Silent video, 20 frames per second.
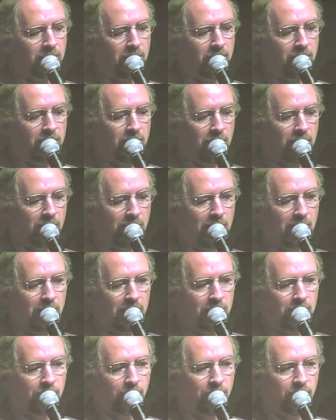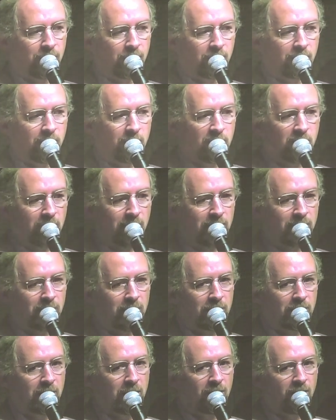So the keys for the crypto
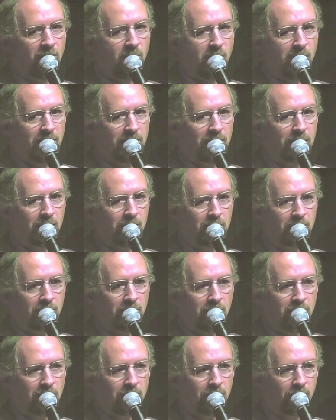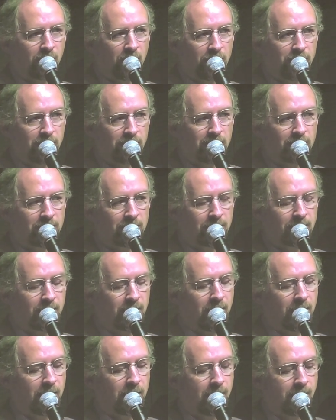assets can remain in these kind of devices.
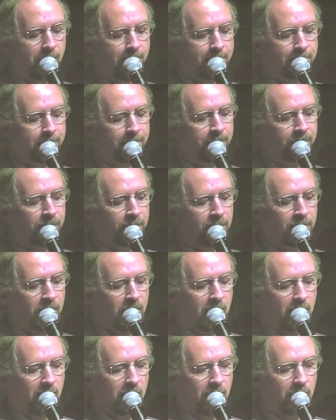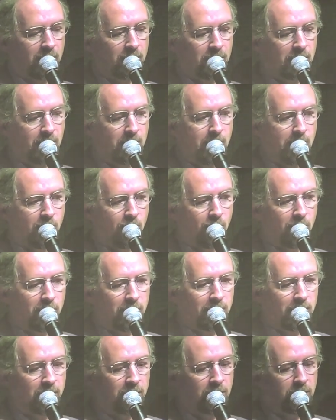Um, and in that way,
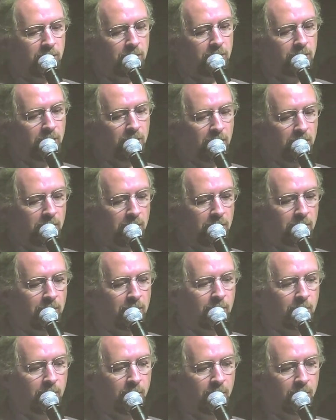you can